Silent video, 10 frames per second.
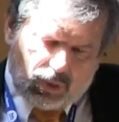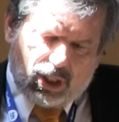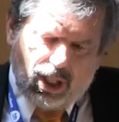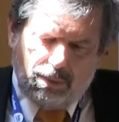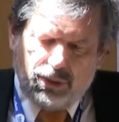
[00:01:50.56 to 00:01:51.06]

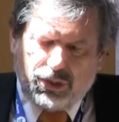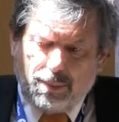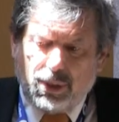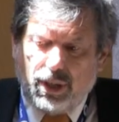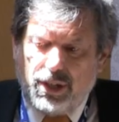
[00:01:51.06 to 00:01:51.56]
I will
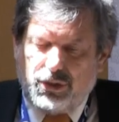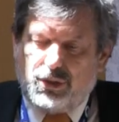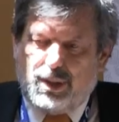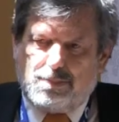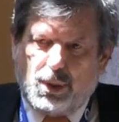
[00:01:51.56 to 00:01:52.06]
summarize
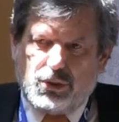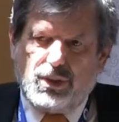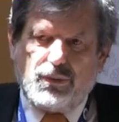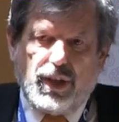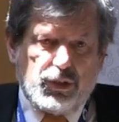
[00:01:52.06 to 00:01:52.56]
the
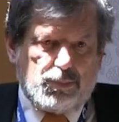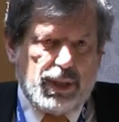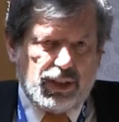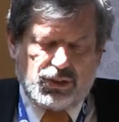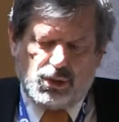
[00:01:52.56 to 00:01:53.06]
positive
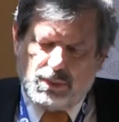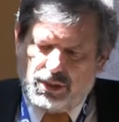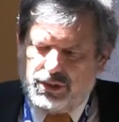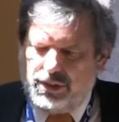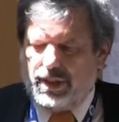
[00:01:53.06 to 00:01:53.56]
aspects. You will
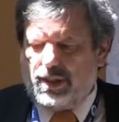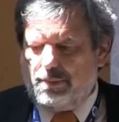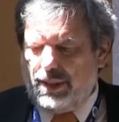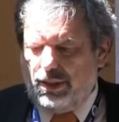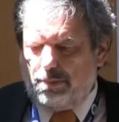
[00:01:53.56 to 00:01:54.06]
see there are
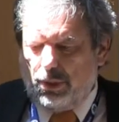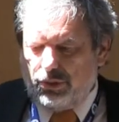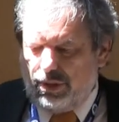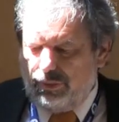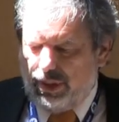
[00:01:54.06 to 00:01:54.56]
many
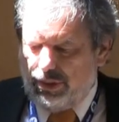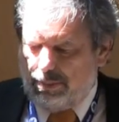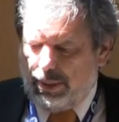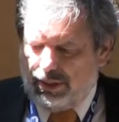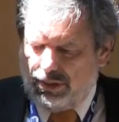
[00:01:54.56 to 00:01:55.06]
positive
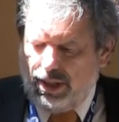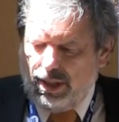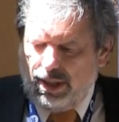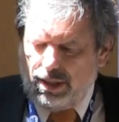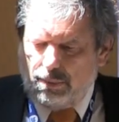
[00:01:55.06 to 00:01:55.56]
aspects,
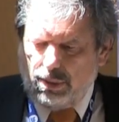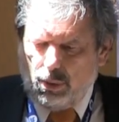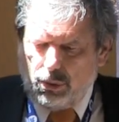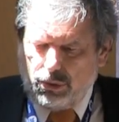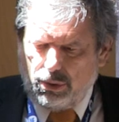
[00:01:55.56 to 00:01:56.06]
and I will
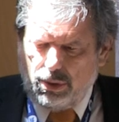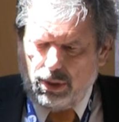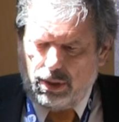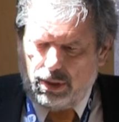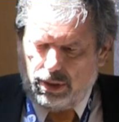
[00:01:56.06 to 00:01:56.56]
also
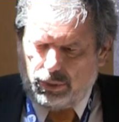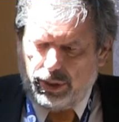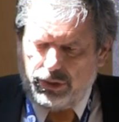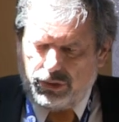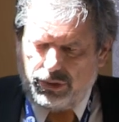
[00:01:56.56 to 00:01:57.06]

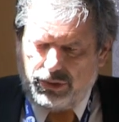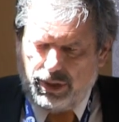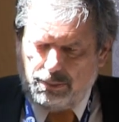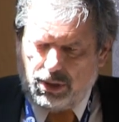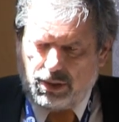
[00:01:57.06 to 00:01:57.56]
raise
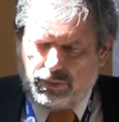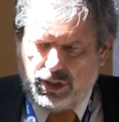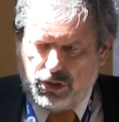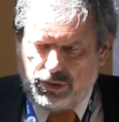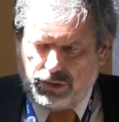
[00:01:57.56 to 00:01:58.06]
some
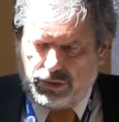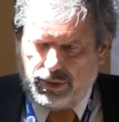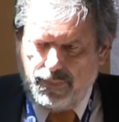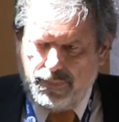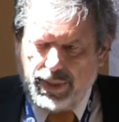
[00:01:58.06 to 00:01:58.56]
questions.
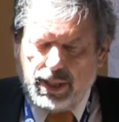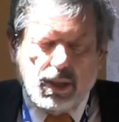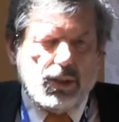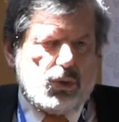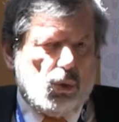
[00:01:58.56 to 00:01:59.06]

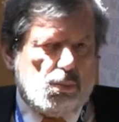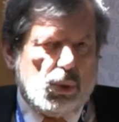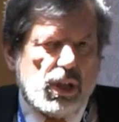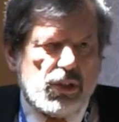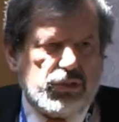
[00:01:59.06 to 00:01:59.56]
So
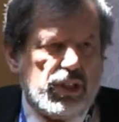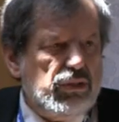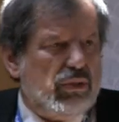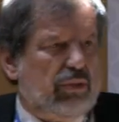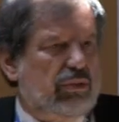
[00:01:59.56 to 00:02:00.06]
what are
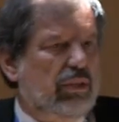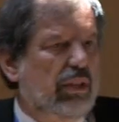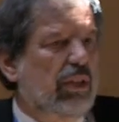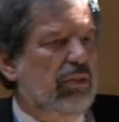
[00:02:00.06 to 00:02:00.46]
sensors?